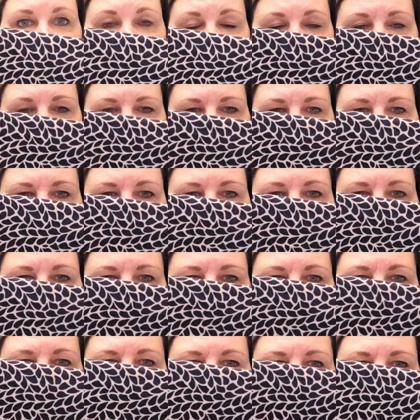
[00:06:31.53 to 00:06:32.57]
don't know what else
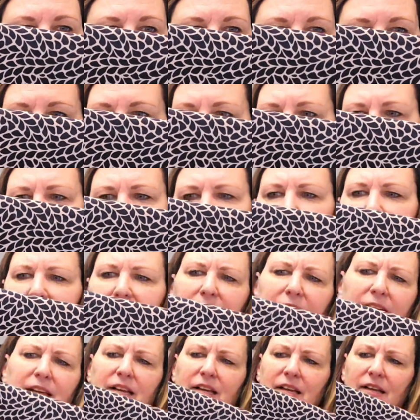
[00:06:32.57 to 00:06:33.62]
to call that.
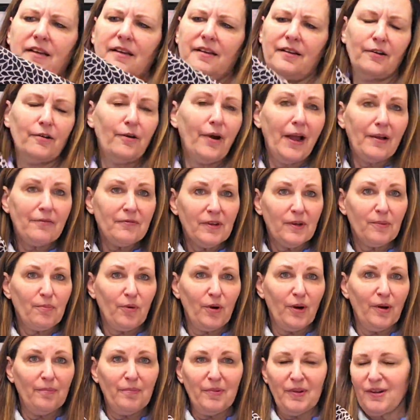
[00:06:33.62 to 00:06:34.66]
Graphic
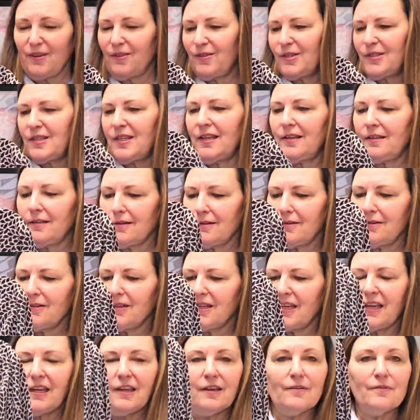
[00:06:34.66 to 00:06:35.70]
print, but it looks like little
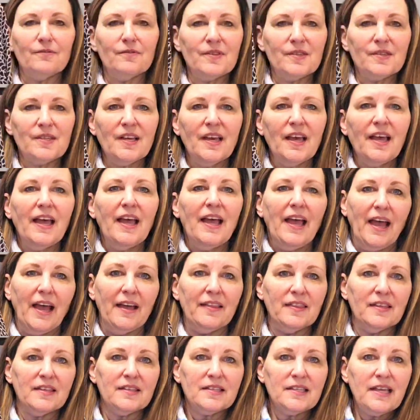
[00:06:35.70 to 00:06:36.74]
leaves.
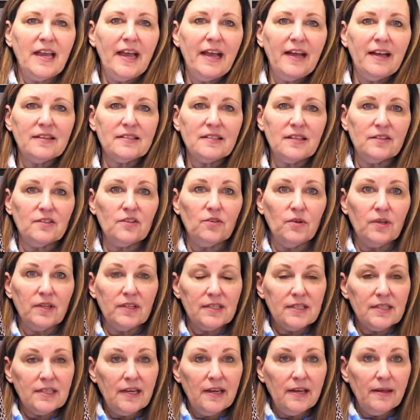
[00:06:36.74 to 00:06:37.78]
And this has, as you
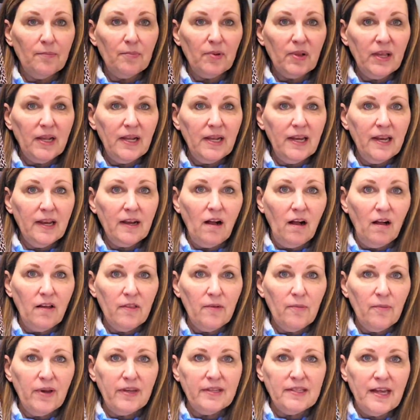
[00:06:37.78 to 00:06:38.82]
can see, pleating all
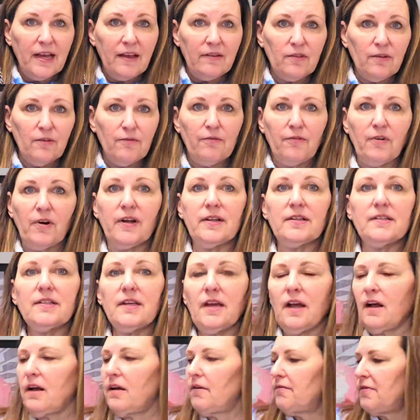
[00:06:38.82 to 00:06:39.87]
the way down the front
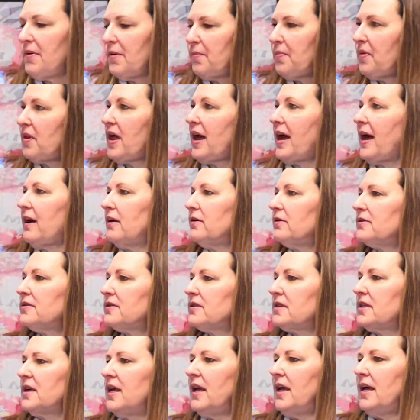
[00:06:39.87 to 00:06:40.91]
of the
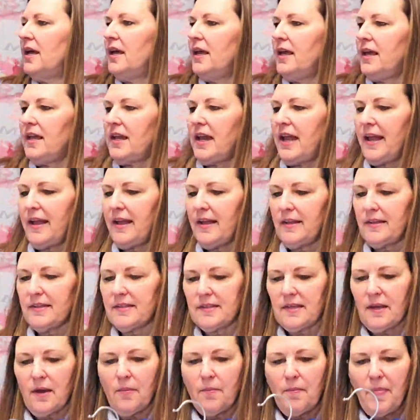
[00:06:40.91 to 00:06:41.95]
blouse. It
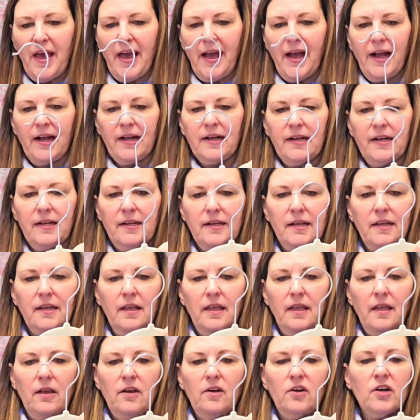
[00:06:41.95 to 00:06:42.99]
has a back
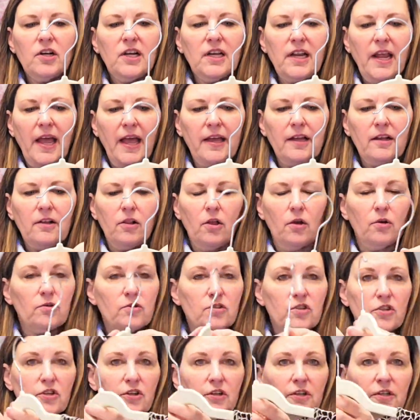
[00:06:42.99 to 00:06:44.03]
hook and eye
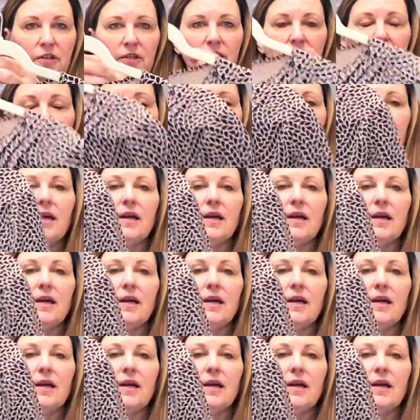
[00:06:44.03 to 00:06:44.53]
closure.